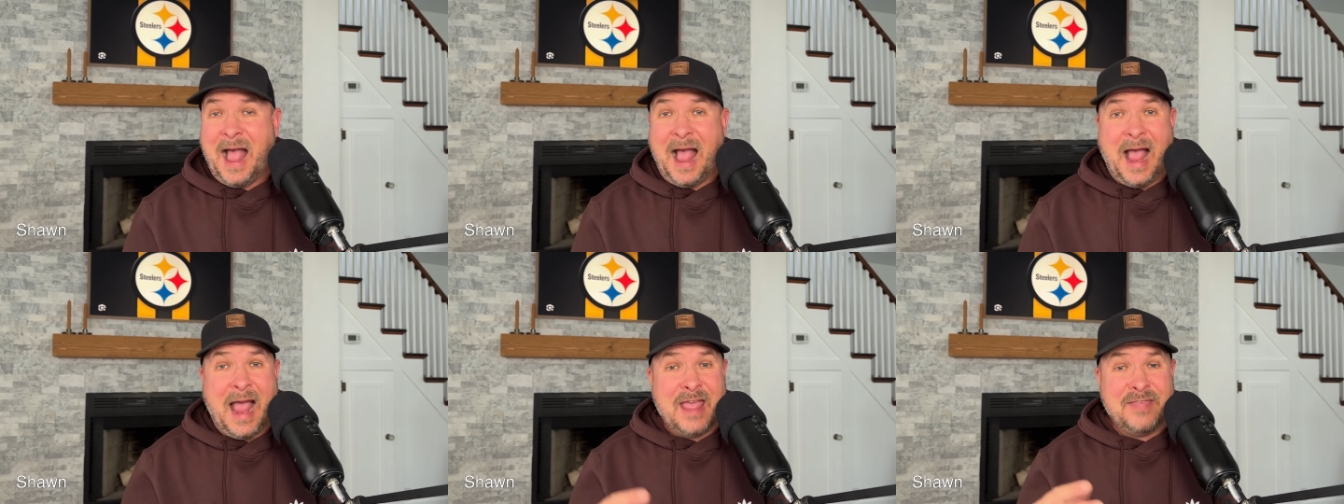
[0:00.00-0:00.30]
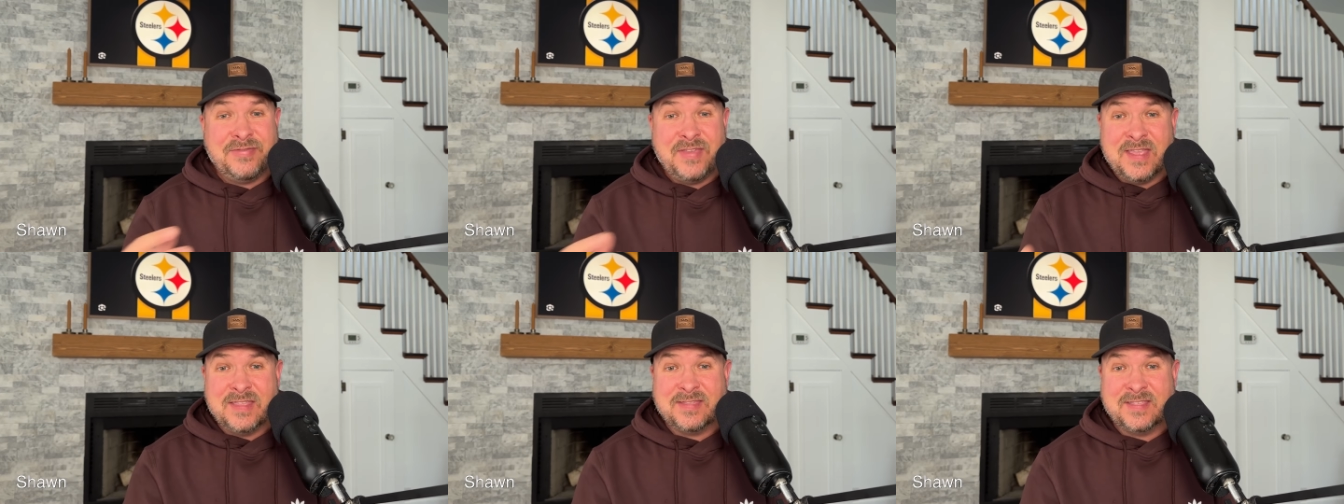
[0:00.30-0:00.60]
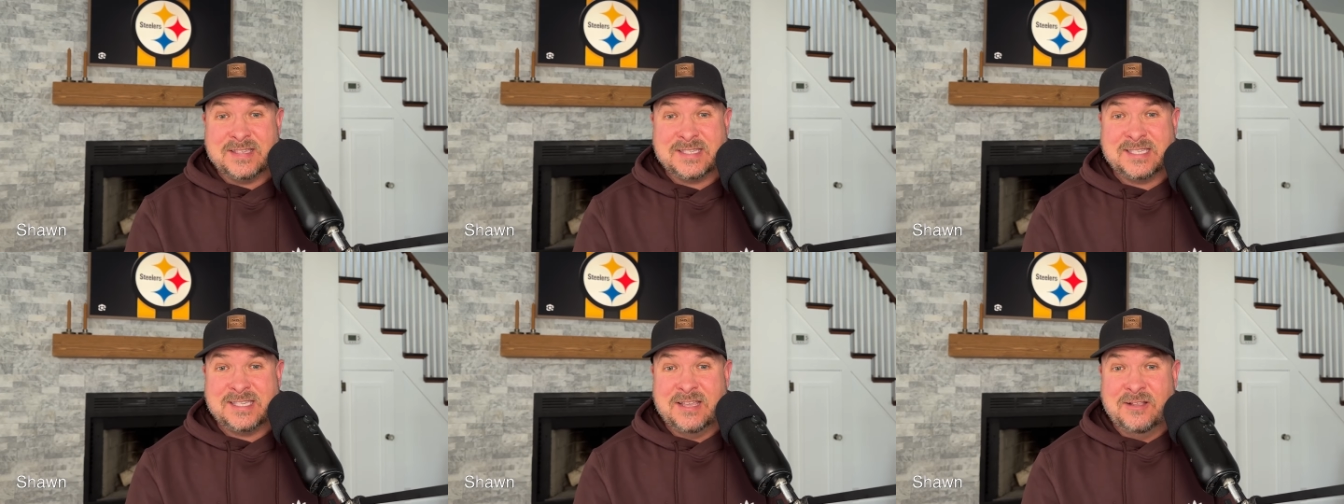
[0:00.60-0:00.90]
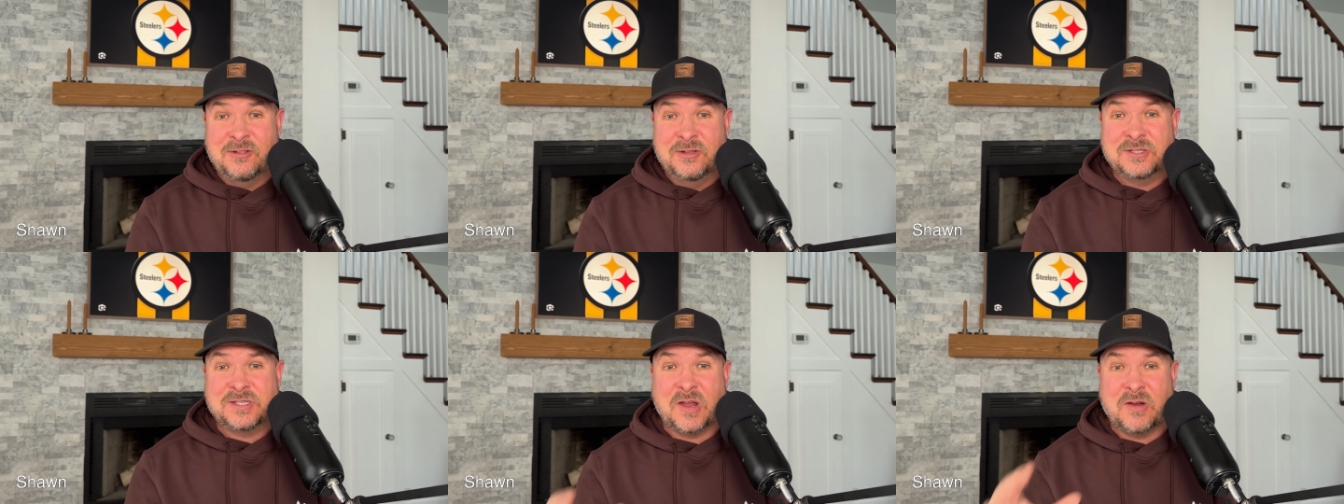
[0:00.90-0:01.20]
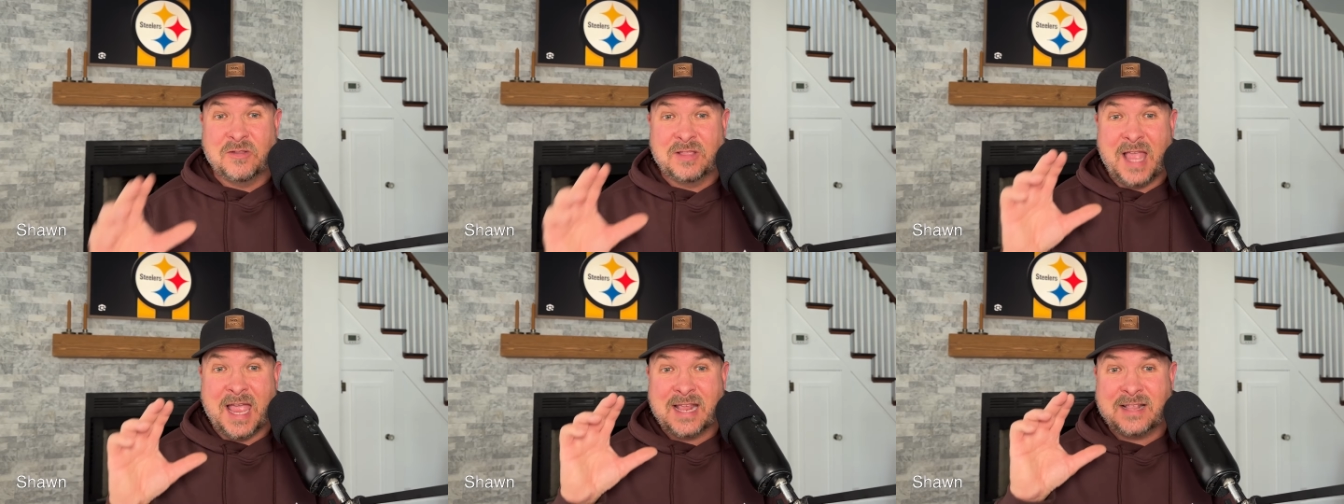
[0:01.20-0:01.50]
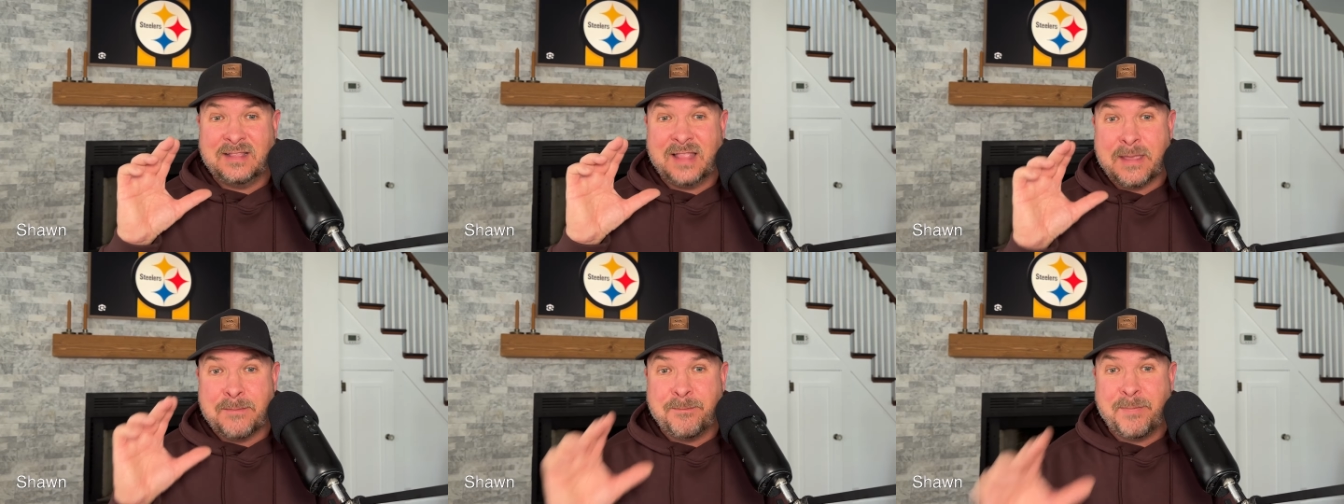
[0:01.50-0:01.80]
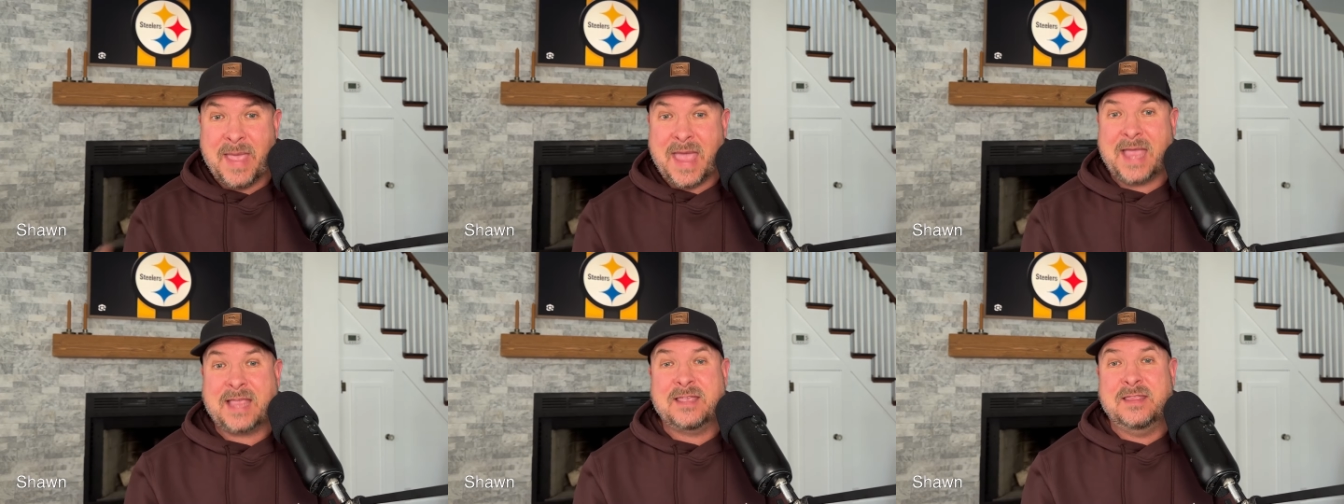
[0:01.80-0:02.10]
I think the Steelers are likely
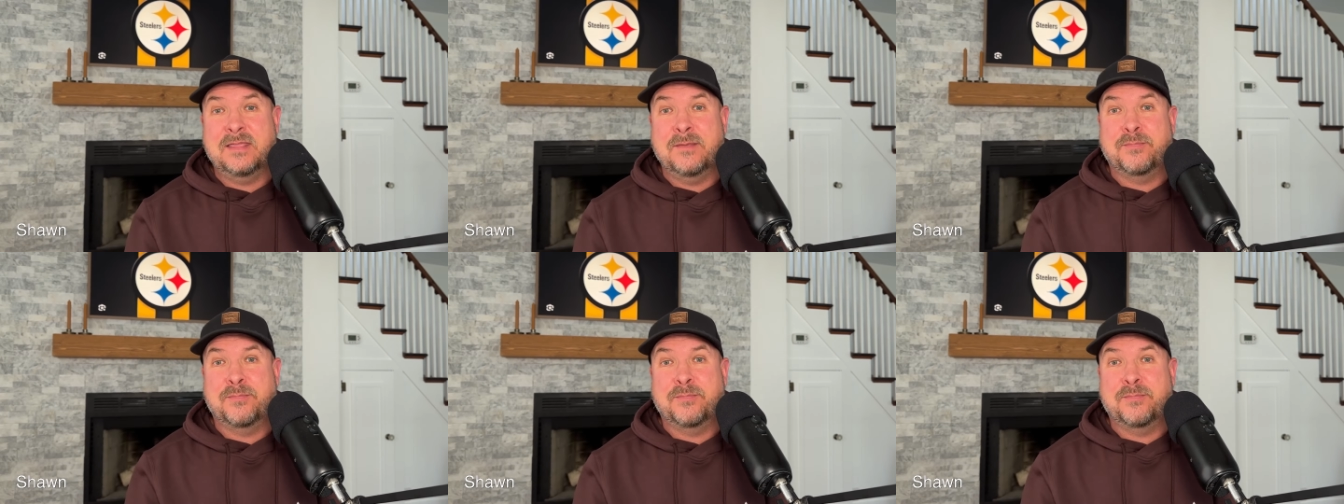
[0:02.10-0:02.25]
back in